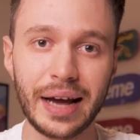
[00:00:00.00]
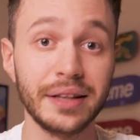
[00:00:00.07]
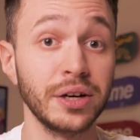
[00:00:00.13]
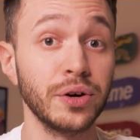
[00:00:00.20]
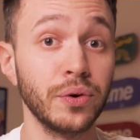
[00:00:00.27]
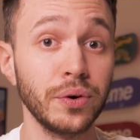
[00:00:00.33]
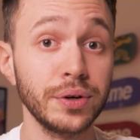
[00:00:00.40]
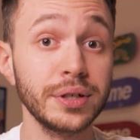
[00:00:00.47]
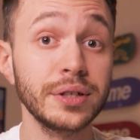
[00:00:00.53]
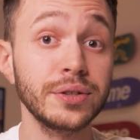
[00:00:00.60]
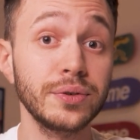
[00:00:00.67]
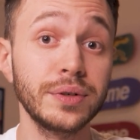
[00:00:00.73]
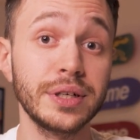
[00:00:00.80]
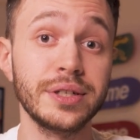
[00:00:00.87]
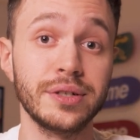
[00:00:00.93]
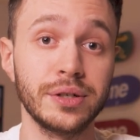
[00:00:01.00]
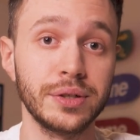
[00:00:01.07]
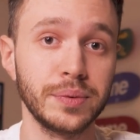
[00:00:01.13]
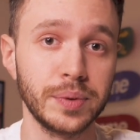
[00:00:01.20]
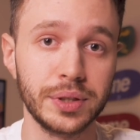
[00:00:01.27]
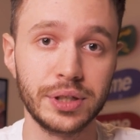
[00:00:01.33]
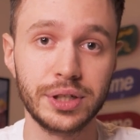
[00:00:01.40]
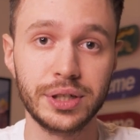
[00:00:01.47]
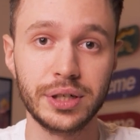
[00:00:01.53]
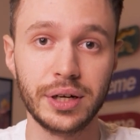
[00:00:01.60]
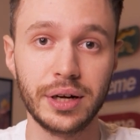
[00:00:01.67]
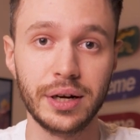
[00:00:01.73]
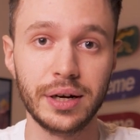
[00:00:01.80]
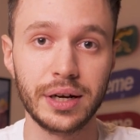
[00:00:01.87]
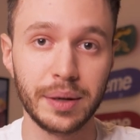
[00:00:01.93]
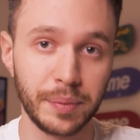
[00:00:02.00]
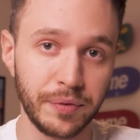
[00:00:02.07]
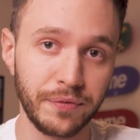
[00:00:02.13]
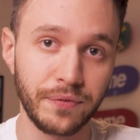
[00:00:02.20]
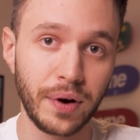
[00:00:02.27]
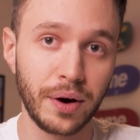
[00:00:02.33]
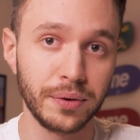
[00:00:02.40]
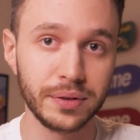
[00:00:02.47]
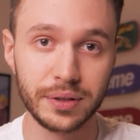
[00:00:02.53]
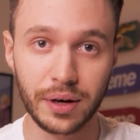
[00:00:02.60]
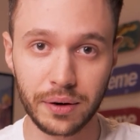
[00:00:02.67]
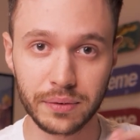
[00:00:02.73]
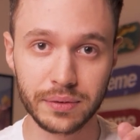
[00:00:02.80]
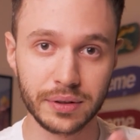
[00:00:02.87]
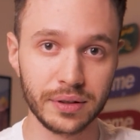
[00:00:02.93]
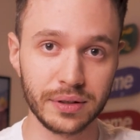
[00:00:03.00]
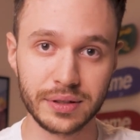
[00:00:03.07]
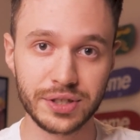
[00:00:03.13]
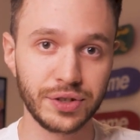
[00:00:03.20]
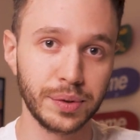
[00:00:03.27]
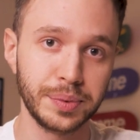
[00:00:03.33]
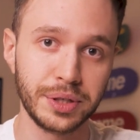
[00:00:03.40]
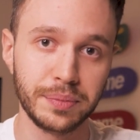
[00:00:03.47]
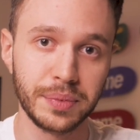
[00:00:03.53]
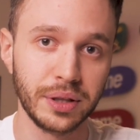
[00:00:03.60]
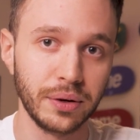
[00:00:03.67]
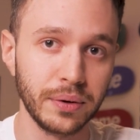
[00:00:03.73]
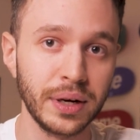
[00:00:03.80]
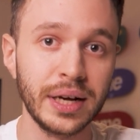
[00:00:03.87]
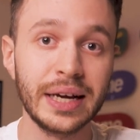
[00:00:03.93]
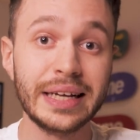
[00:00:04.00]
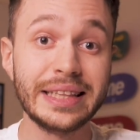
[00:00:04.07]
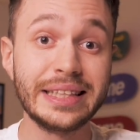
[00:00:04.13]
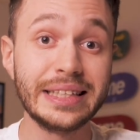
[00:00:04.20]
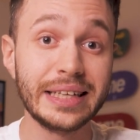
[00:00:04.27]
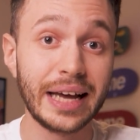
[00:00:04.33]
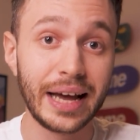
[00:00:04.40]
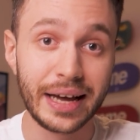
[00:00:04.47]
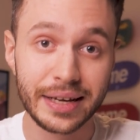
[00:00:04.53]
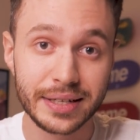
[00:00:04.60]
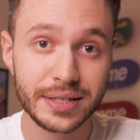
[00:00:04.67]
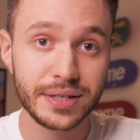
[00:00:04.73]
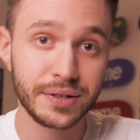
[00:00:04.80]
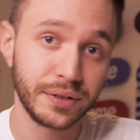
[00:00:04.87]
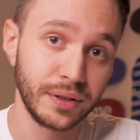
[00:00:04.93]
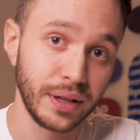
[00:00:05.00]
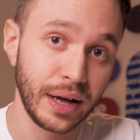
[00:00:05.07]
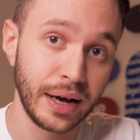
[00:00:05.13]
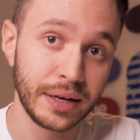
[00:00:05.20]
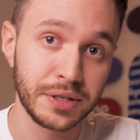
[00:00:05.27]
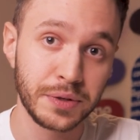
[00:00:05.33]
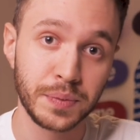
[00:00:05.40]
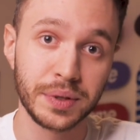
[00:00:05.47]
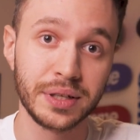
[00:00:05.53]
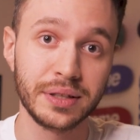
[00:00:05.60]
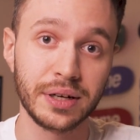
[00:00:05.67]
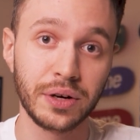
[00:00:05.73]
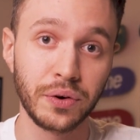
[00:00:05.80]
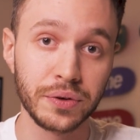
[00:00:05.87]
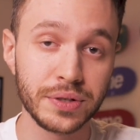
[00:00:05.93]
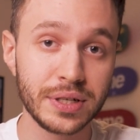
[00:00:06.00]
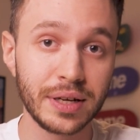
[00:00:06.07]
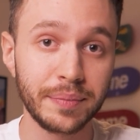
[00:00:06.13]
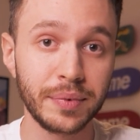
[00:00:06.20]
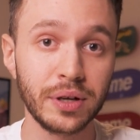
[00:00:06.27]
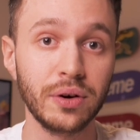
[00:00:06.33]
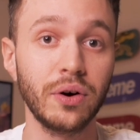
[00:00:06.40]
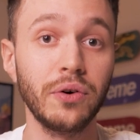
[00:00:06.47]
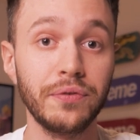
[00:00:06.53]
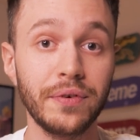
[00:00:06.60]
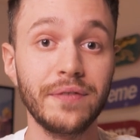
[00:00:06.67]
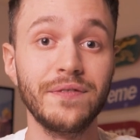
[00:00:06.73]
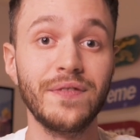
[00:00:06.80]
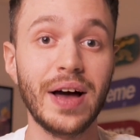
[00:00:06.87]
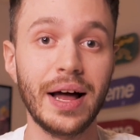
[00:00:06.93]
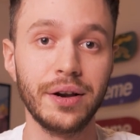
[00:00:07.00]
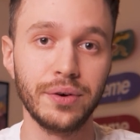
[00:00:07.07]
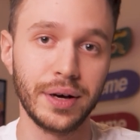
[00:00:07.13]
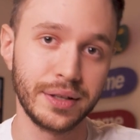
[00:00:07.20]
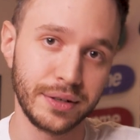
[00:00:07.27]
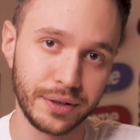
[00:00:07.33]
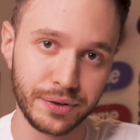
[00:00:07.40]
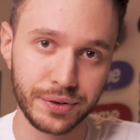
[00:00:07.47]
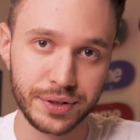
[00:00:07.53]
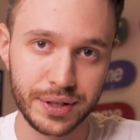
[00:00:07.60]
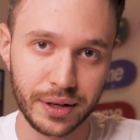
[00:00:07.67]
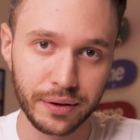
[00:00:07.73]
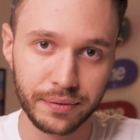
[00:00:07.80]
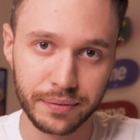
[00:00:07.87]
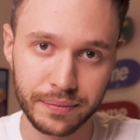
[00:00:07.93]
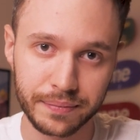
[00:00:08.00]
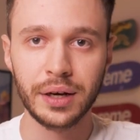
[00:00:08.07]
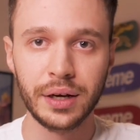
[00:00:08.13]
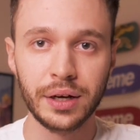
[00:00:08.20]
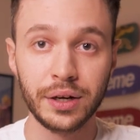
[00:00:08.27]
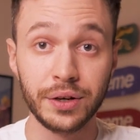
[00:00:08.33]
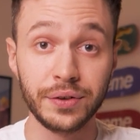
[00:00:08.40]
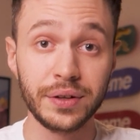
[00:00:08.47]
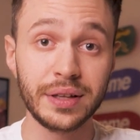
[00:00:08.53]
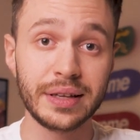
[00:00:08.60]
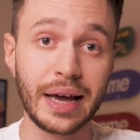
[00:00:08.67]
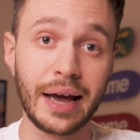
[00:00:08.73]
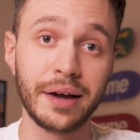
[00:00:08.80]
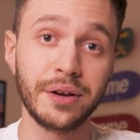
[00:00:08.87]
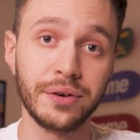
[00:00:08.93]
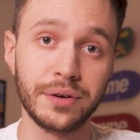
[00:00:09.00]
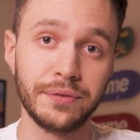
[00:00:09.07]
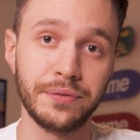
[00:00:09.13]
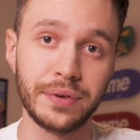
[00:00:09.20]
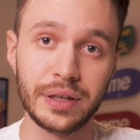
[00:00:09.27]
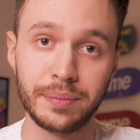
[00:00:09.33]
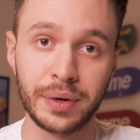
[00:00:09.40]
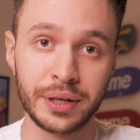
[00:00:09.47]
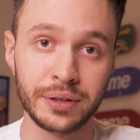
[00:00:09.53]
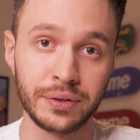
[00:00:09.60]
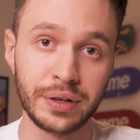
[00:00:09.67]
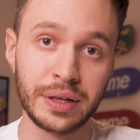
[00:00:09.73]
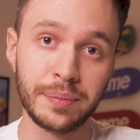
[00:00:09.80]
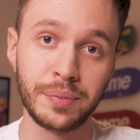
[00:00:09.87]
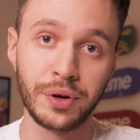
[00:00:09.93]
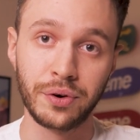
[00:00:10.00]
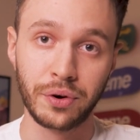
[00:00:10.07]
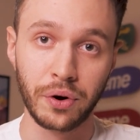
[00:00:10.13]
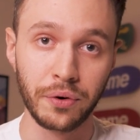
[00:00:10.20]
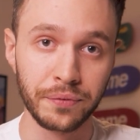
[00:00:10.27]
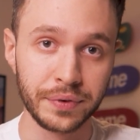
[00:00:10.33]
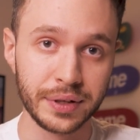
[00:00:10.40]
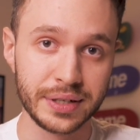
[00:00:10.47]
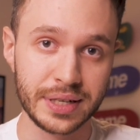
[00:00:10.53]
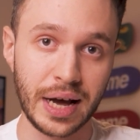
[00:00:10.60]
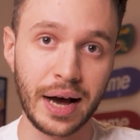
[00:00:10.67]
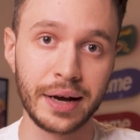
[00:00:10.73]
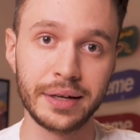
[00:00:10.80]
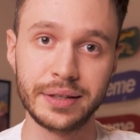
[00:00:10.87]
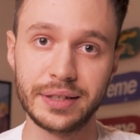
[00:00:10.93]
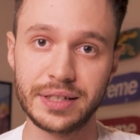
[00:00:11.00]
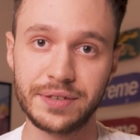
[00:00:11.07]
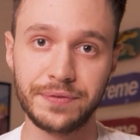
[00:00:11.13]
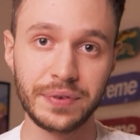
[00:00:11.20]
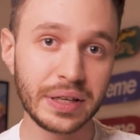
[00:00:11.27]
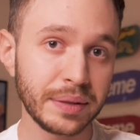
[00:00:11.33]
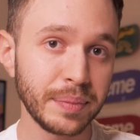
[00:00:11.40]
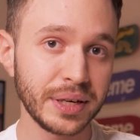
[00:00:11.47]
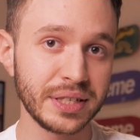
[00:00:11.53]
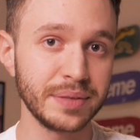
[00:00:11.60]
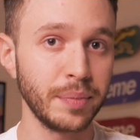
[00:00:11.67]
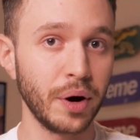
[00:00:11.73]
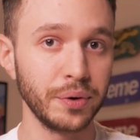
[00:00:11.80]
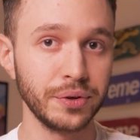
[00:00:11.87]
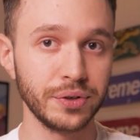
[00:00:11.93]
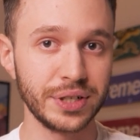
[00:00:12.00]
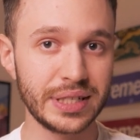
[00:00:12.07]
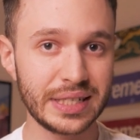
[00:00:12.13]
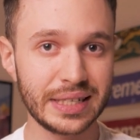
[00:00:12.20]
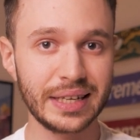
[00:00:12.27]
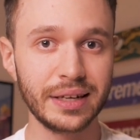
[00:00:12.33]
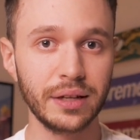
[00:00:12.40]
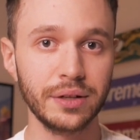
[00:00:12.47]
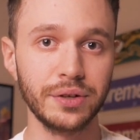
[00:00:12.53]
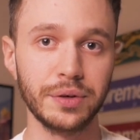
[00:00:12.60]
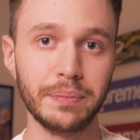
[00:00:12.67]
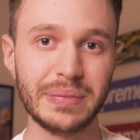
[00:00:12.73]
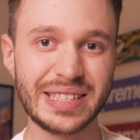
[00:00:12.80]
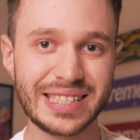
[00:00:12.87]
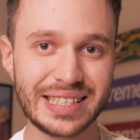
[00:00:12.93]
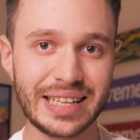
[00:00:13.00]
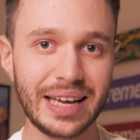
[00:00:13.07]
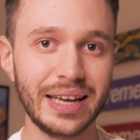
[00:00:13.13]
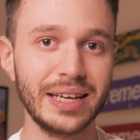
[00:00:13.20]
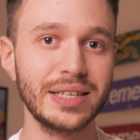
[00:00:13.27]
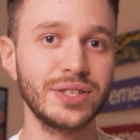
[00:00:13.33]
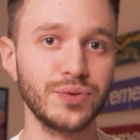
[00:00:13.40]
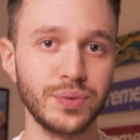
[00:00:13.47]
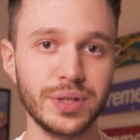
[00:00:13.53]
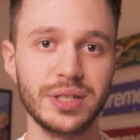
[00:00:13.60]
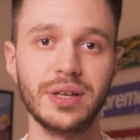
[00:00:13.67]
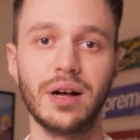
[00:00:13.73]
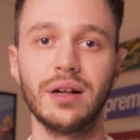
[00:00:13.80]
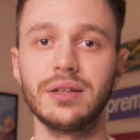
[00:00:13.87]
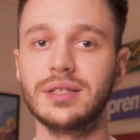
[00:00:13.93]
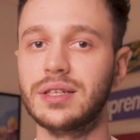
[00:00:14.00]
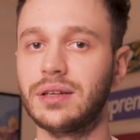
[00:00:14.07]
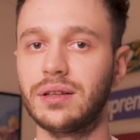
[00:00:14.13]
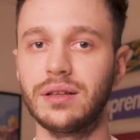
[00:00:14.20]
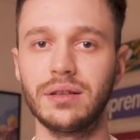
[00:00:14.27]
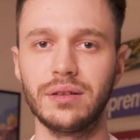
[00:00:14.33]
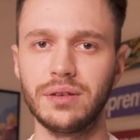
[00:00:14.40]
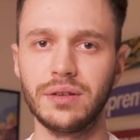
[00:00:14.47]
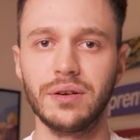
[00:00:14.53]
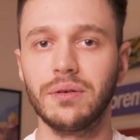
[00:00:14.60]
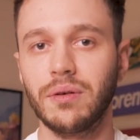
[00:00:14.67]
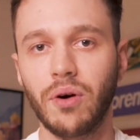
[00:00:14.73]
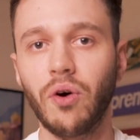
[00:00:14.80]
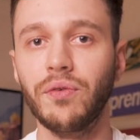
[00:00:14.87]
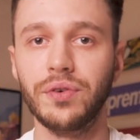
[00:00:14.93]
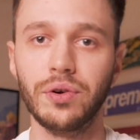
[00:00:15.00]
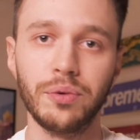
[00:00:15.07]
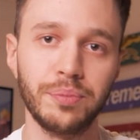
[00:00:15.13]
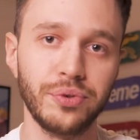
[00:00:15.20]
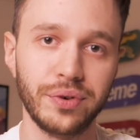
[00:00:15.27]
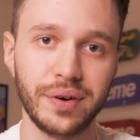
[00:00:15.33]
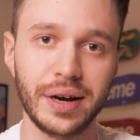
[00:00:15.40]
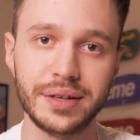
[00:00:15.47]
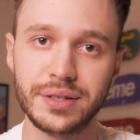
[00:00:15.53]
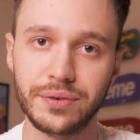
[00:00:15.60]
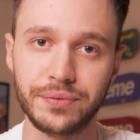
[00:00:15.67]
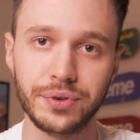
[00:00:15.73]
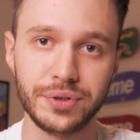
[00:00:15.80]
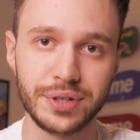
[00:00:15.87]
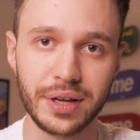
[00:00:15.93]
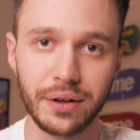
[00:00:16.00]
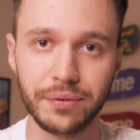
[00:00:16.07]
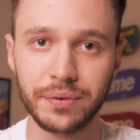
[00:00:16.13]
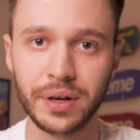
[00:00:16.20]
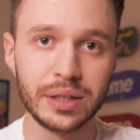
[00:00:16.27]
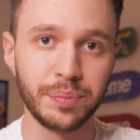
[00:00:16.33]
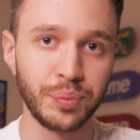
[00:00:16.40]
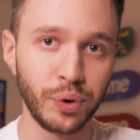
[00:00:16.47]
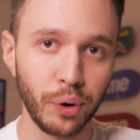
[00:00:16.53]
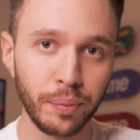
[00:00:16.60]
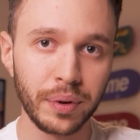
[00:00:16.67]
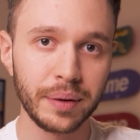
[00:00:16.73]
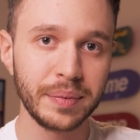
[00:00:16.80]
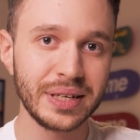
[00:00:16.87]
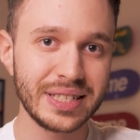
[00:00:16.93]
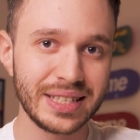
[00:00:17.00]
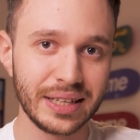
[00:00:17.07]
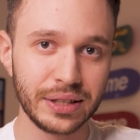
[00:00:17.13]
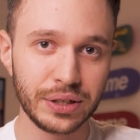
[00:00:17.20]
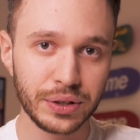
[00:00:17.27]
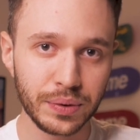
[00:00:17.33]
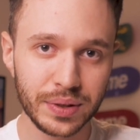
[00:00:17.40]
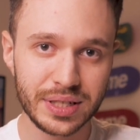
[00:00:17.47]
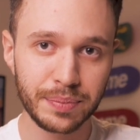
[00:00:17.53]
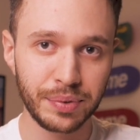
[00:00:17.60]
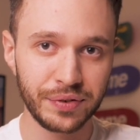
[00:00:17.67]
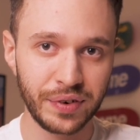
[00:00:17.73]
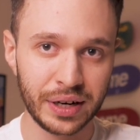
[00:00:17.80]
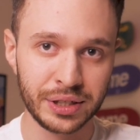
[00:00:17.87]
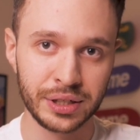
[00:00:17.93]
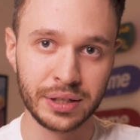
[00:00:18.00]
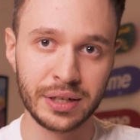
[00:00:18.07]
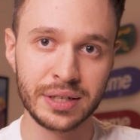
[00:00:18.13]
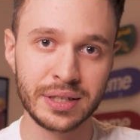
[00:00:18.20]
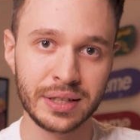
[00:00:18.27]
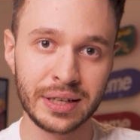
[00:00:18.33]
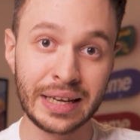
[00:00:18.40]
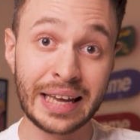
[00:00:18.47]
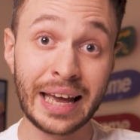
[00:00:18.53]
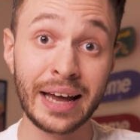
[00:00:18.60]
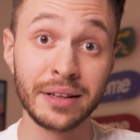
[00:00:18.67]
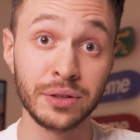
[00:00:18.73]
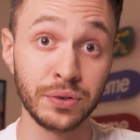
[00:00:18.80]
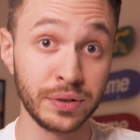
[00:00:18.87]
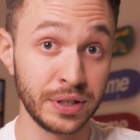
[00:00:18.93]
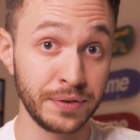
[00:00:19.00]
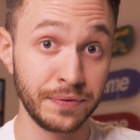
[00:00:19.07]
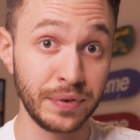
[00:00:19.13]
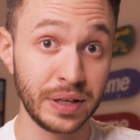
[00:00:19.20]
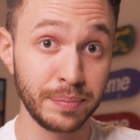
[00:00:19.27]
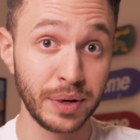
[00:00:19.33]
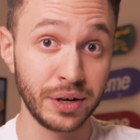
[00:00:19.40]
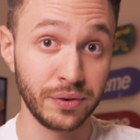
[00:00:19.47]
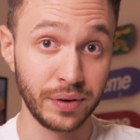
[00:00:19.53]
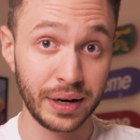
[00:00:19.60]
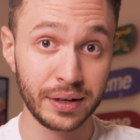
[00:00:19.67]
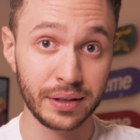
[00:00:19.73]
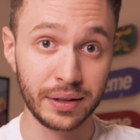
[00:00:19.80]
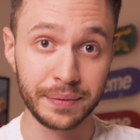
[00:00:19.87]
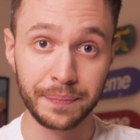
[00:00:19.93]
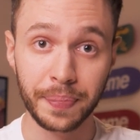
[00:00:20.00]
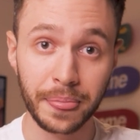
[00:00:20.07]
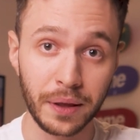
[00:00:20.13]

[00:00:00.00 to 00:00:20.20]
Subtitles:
And according to research, which can be found down in the description below, the answer lies within the concept of evaluating yourself. You need accurate feedback to keep your confidence high. This feedback is about your skill, your mistakes, results, and overall progress of yourself. The problem is that you as a perfectionist can't do this feedback correctly.